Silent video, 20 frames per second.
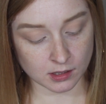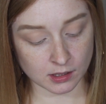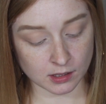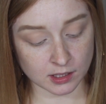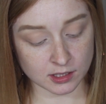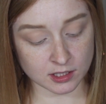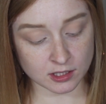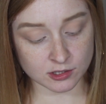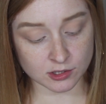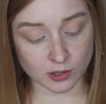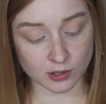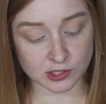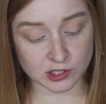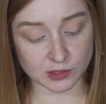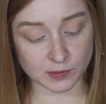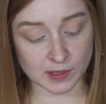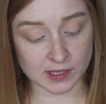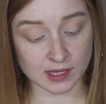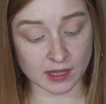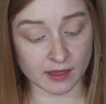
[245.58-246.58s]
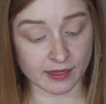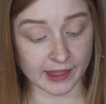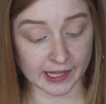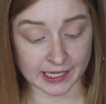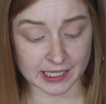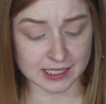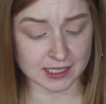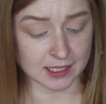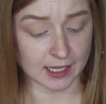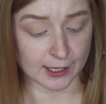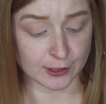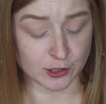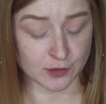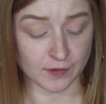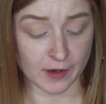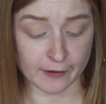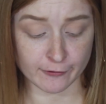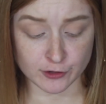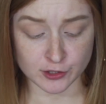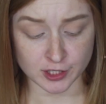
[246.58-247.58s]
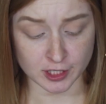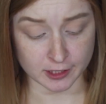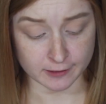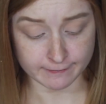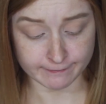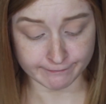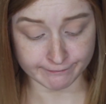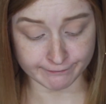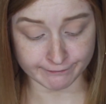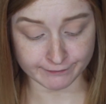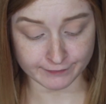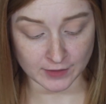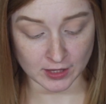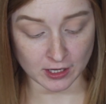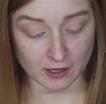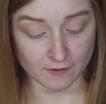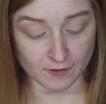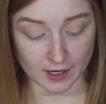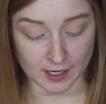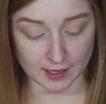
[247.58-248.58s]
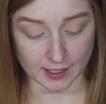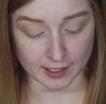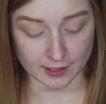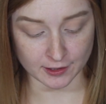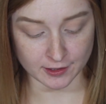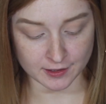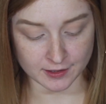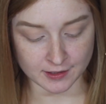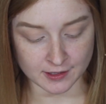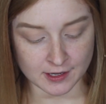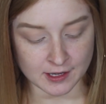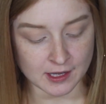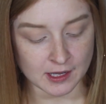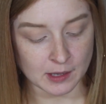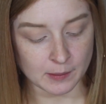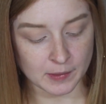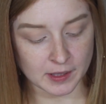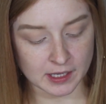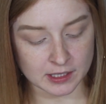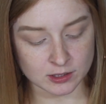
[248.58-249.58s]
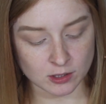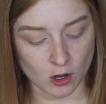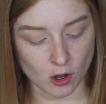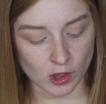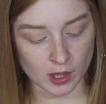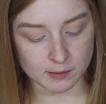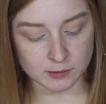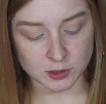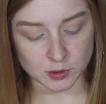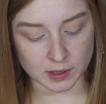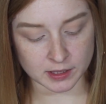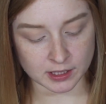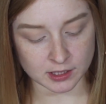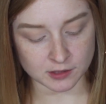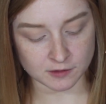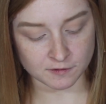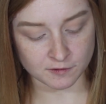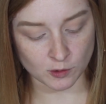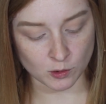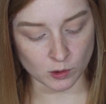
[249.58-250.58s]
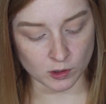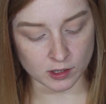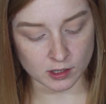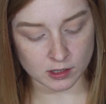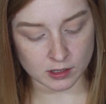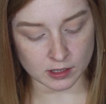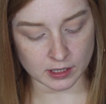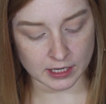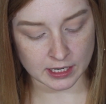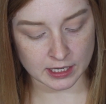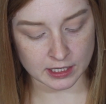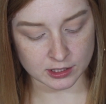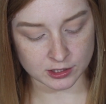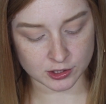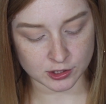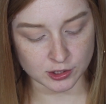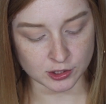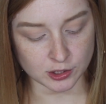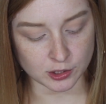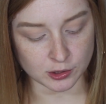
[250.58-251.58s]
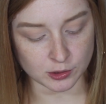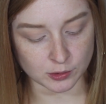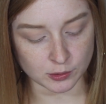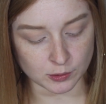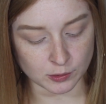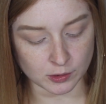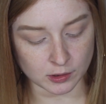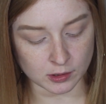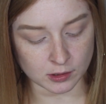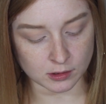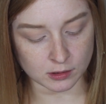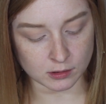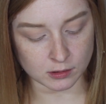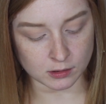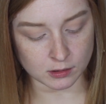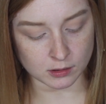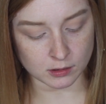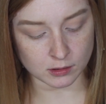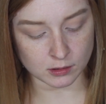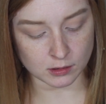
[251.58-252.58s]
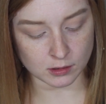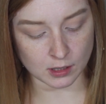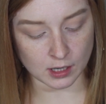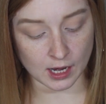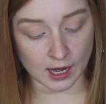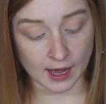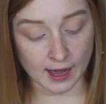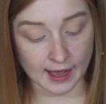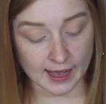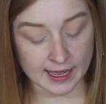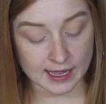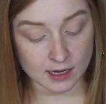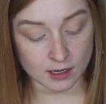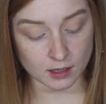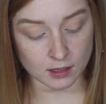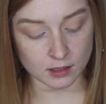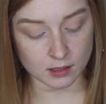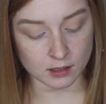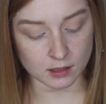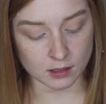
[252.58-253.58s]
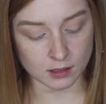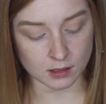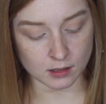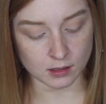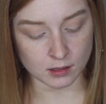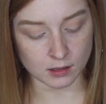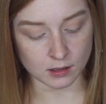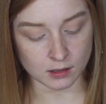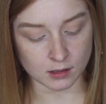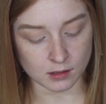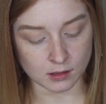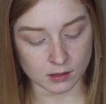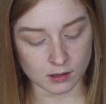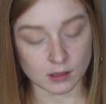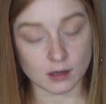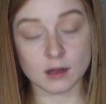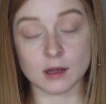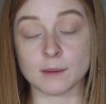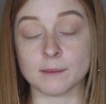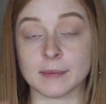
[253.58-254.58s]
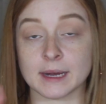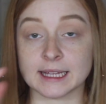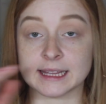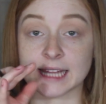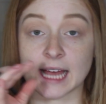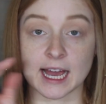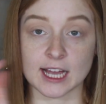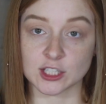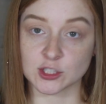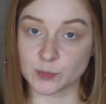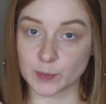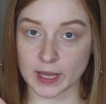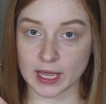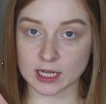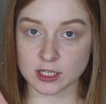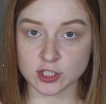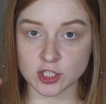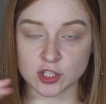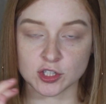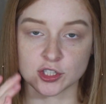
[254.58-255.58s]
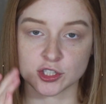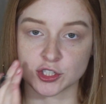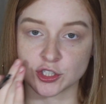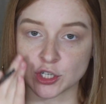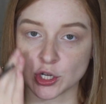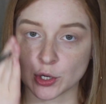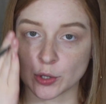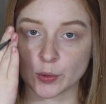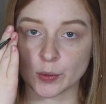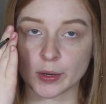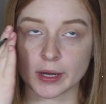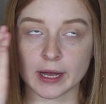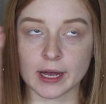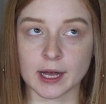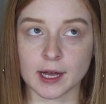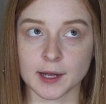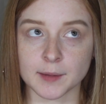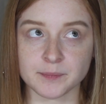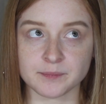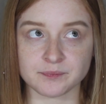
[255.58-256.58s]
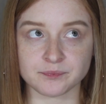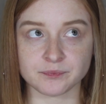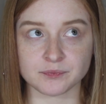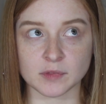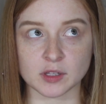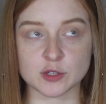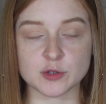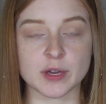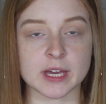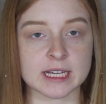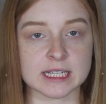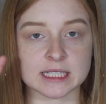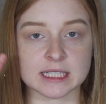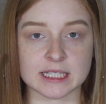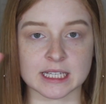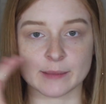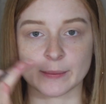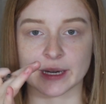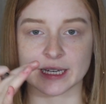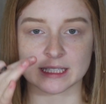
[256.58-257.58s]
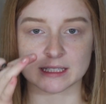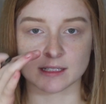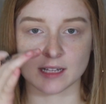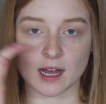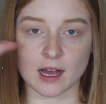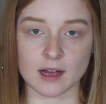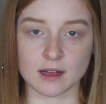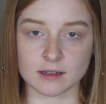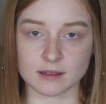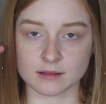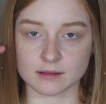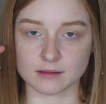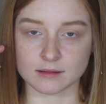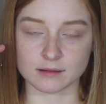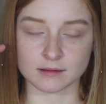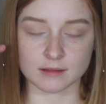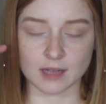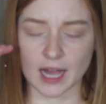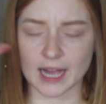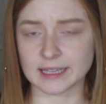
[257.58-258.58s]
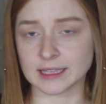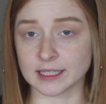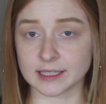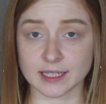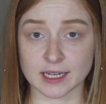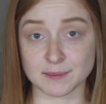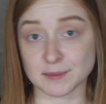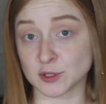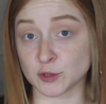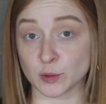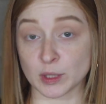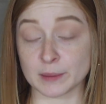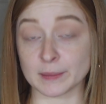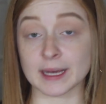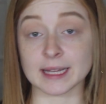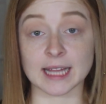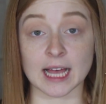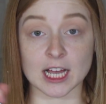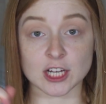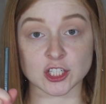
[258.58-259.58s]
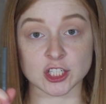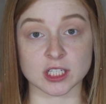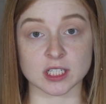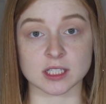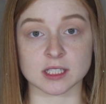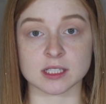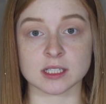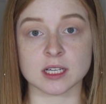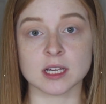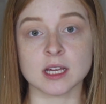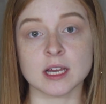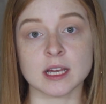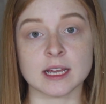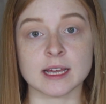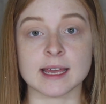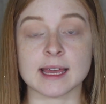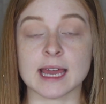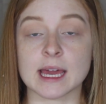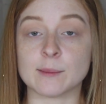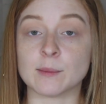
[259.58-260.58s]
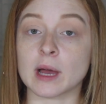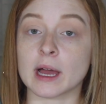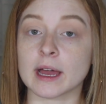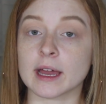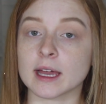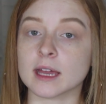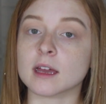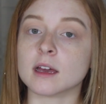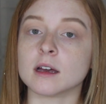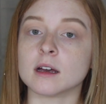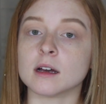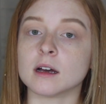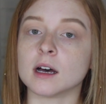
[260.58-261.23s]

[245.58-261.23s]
this is going to be the thinnest line you've ever seen of eyeliner, because all I'm doing this for is to hide my lash band, so there's no you can't see my eyelid in between my lashes and my